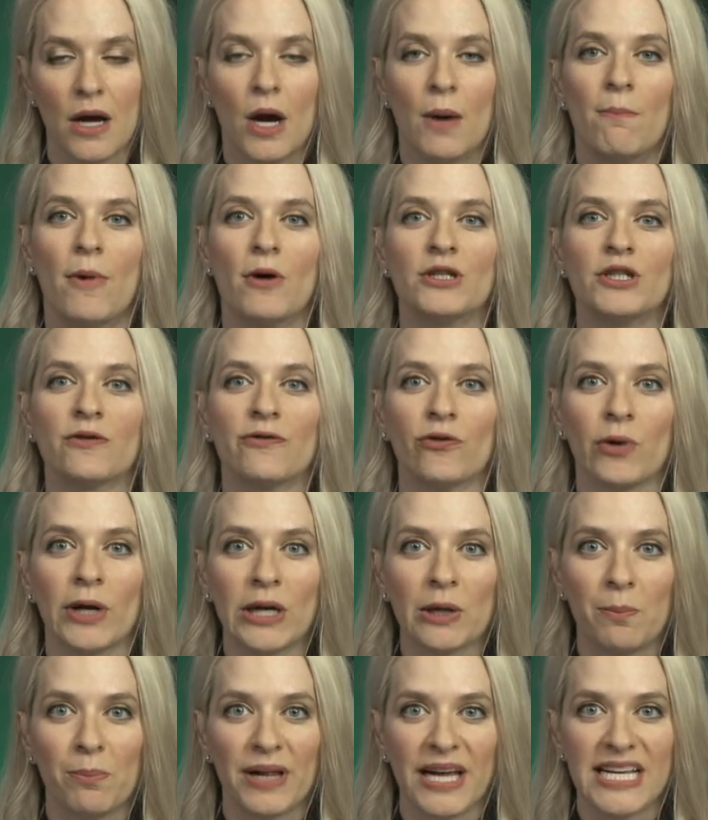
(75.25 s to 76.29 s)
most
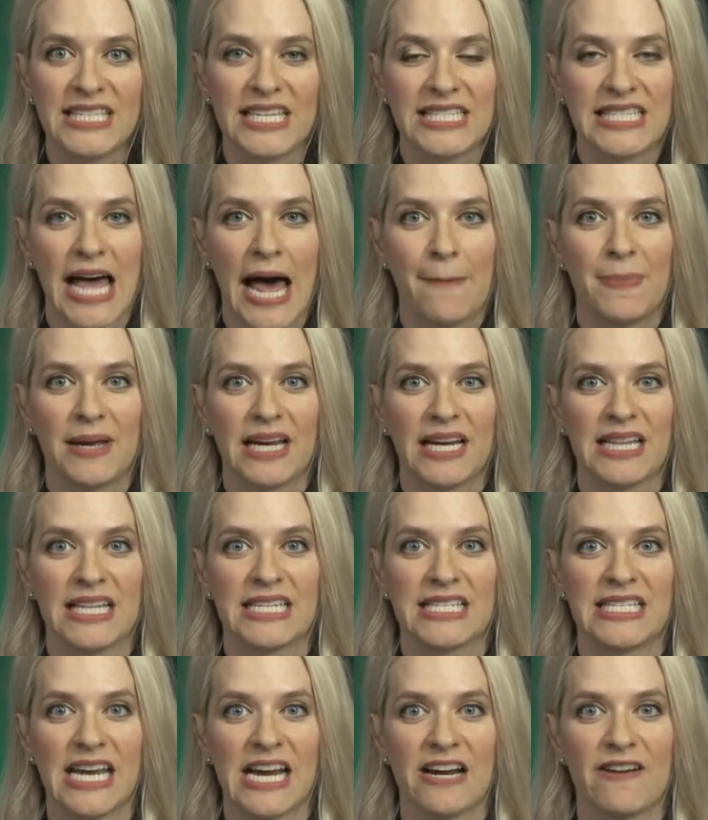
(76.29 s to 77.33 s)
frequent place it's happening in the
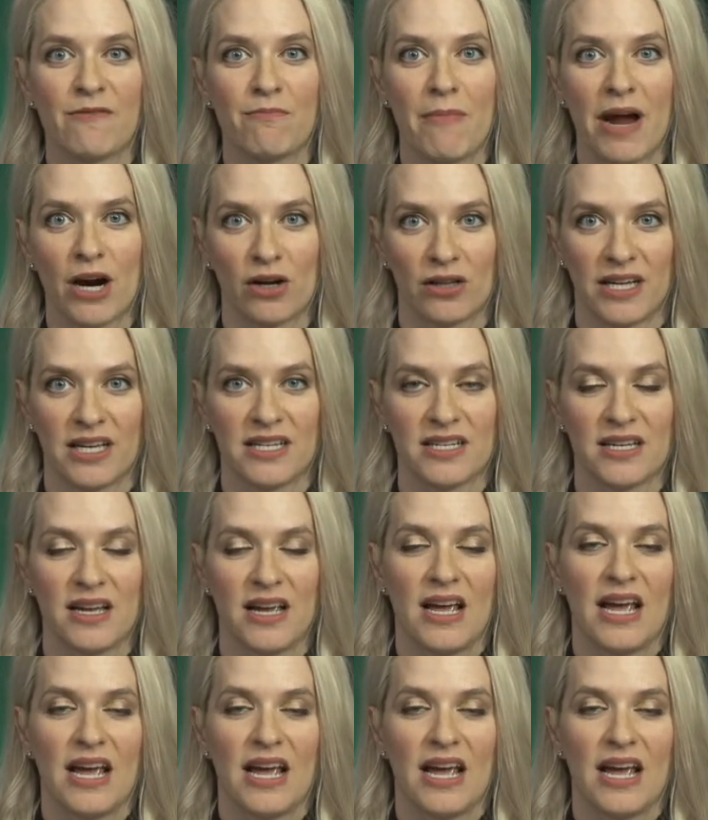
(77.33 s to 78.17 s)
state of Maryland.